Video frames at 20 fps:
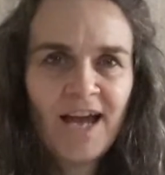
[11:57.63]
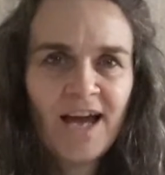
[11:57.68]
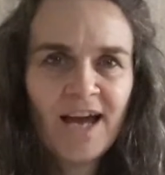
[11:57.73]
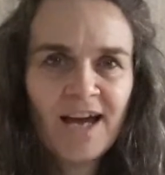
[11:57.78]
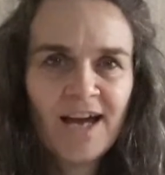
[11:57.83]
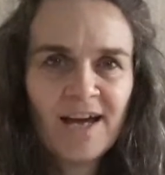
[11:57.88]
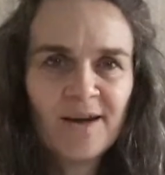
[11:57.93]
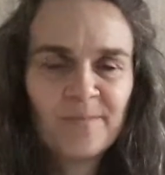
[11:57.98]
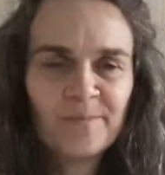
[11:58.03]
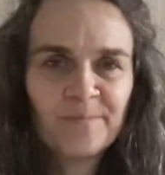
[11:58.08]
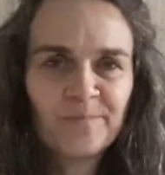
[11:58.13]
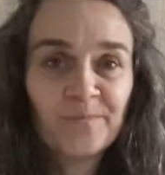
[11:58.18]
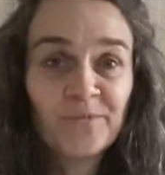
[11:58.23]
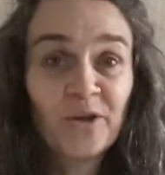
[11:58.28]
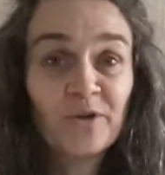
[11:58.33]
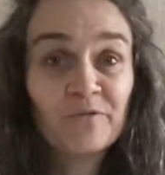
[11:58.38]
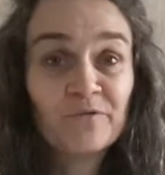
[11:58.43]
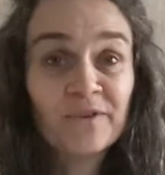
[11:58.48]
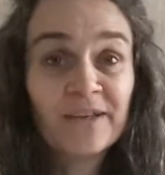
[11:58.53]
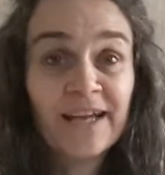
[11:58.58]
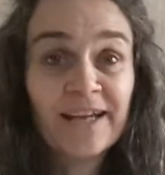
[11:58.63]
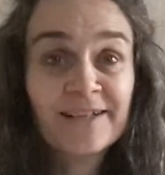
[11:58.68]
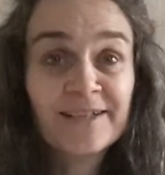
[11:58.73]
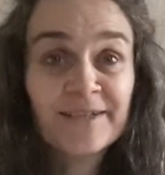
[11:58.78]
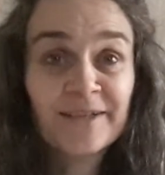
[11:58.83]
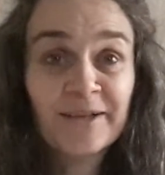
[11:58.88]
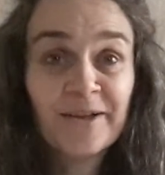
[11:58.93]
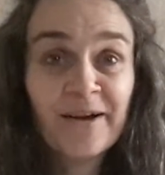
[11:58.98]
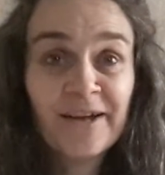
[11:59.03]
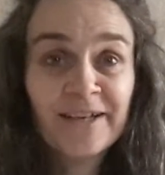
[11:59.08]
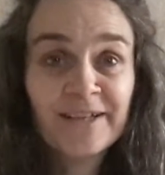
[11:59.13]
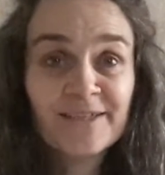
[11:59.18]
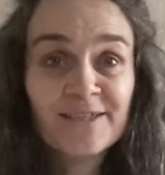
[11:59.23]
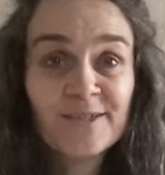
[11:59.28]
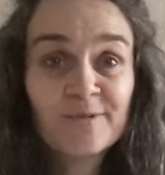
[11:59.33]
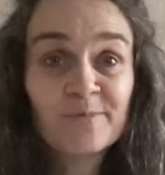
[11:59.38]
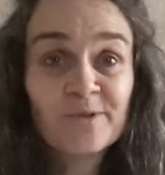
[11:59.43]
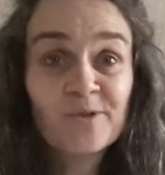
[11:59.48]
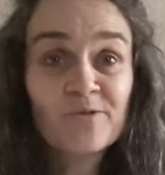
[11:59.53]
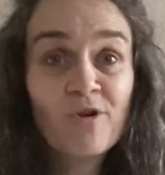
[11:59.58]
Don't forget to like and
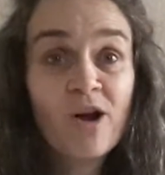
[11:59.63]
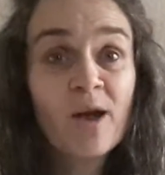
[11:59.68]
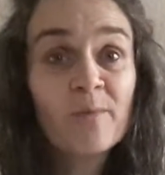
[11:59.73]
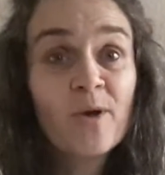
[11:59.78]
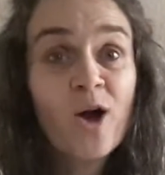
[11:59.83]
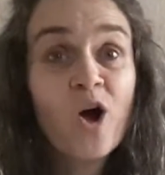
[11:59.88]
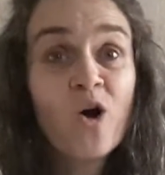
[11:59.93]
subscribe.